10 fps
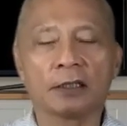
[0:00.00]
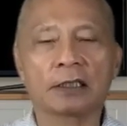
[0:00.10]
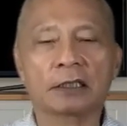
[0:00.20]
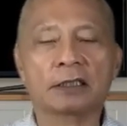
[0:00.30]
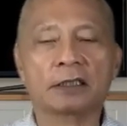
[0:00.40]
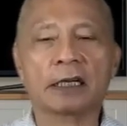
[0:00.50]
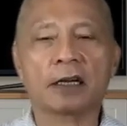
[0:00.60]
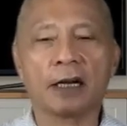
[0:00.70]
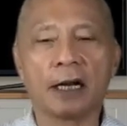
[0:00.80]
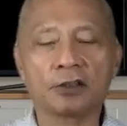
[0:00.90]
This is for
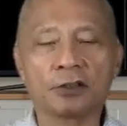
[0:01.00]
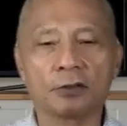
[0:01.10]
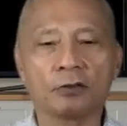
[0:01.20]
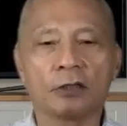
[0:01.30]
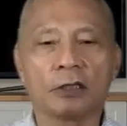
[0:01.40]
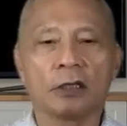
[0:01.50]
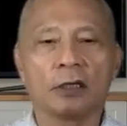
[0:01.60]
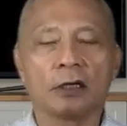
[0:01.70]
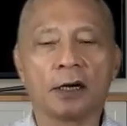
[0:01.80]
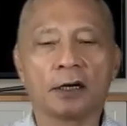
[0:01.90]
psychological,
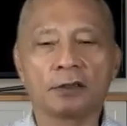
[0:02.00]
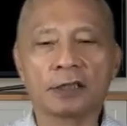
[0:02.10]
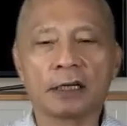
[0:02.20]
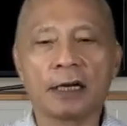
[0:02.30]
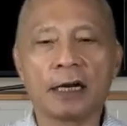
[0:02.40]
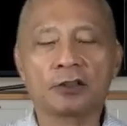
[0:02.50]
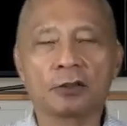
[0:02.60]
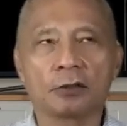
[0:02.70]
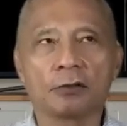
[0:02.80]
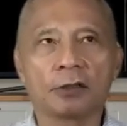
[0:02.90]
another
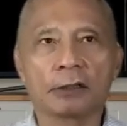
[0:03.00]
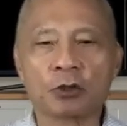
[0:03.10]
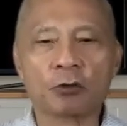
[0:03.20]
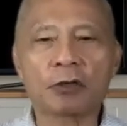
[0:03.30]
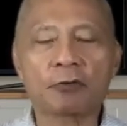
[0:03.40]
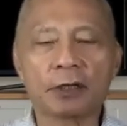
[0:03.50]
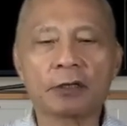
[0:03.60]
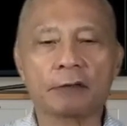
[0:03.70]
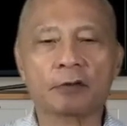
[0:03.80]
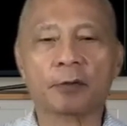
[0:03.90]
psychological uh,
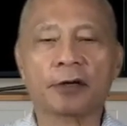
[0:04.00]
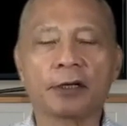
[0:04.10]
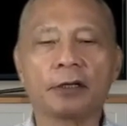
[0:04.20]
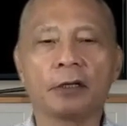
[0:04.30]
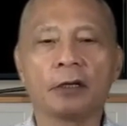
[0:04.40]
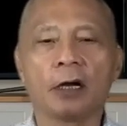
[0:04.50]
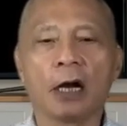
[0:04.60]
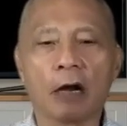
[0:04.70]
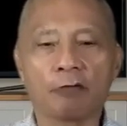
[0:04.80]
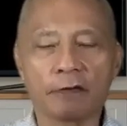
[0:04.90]
triggering of the brain.
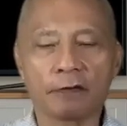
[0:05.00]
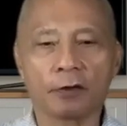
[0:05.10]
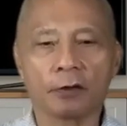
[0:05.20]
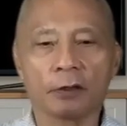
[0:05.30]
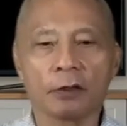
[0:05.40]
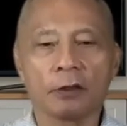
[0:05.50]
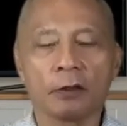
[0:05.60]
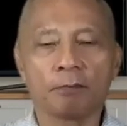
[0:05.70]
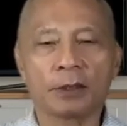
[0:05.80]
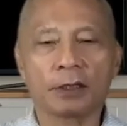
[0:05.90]
However,
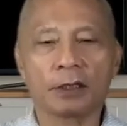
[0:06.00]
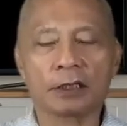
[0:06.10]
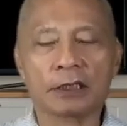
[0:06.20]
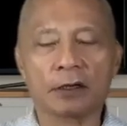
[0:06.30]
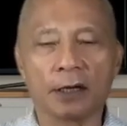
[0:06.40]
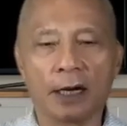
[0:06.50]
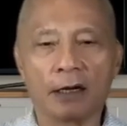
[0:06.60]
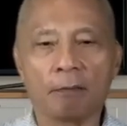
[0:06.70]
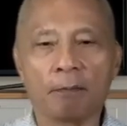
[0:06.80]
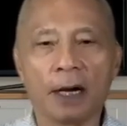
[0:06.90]
because a
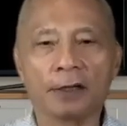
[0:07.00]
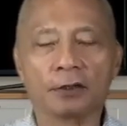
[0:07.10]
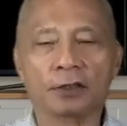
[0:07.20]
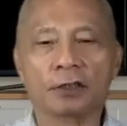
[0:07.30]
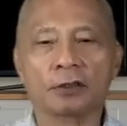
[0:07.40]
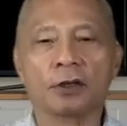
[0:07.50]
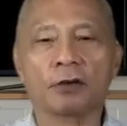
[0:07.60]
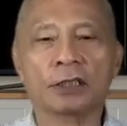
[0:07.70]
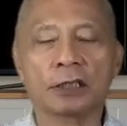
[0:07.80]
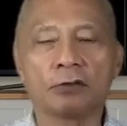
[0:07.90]
lot of buyers, they
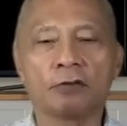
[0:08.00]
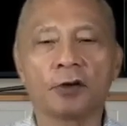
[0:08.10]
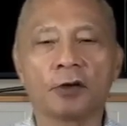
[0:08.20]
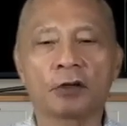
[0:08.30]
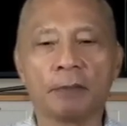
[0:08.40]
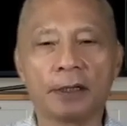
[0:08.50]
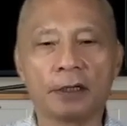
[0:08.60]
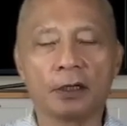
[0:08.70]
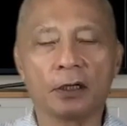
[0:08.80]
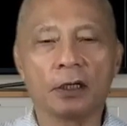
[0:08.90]
are still very
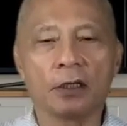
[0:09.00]
committed.